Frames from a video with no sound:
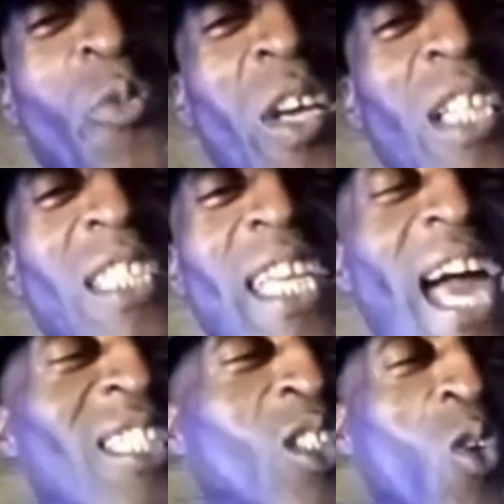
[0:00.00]
fields, it
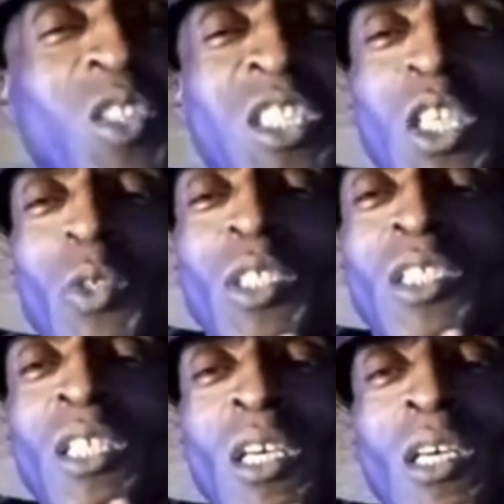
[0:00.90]
got so serious.
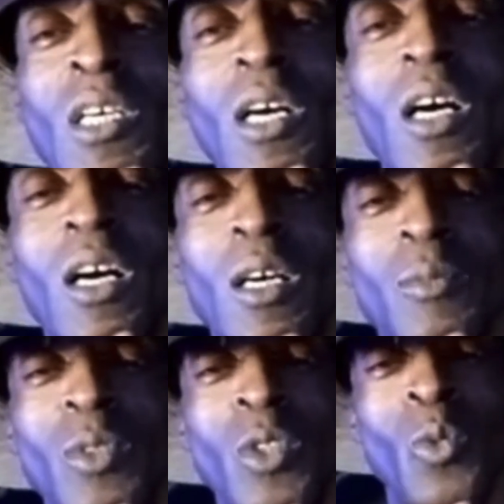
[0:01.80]
Um,
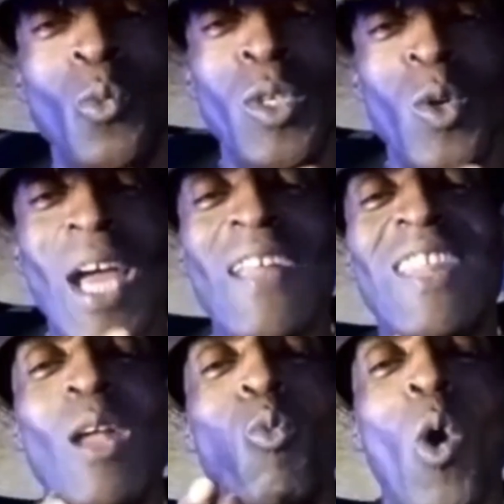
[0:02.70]
when you got
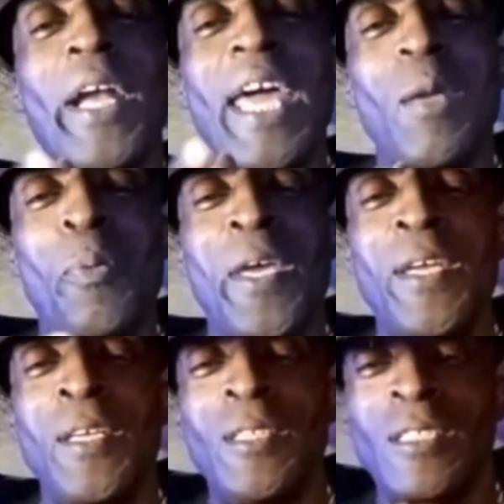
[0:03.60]
that one AP,